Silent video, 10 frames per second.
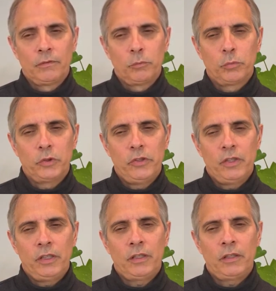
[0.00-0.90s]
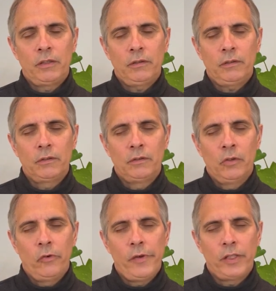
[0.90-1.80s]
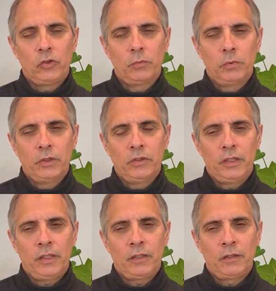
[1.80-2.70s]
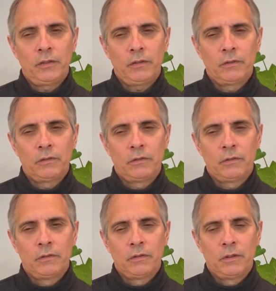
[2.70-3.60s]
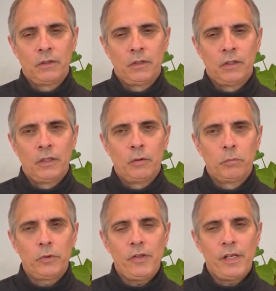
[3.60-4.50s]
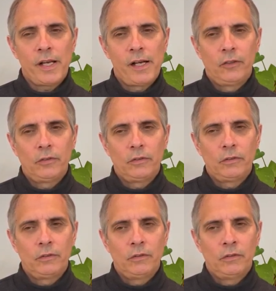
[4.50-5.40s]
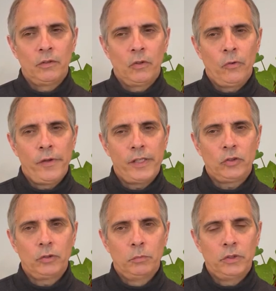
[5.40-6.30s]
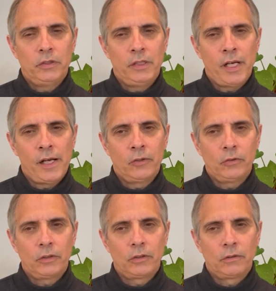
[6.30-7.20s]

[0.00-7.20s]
Breathing in, know that you're breathing in. Breathing out, know that you're breathing out.